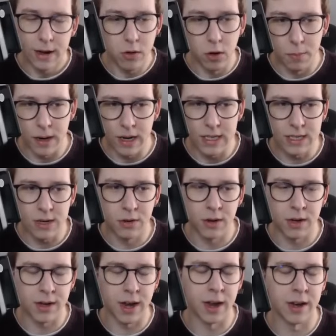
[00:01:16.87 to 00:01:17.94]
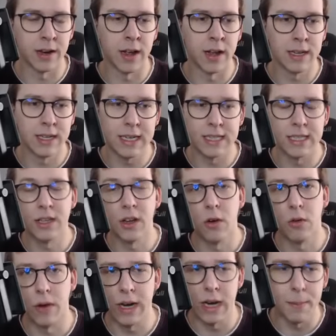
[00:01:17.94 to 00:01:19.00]
Golbat is kinda decent
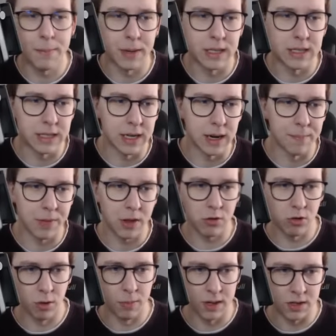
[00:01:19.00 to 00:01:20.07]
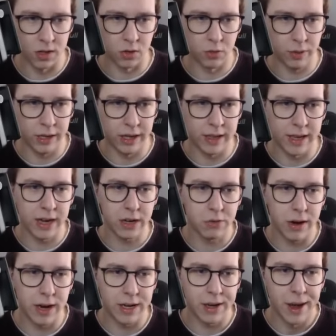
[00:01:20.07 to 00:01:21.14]
already, but Crobat not really that
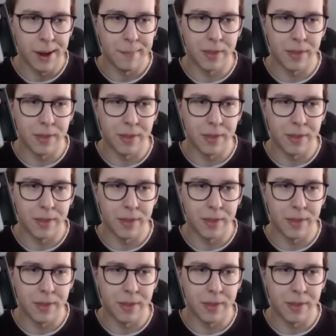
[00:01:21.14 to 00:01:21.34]
great.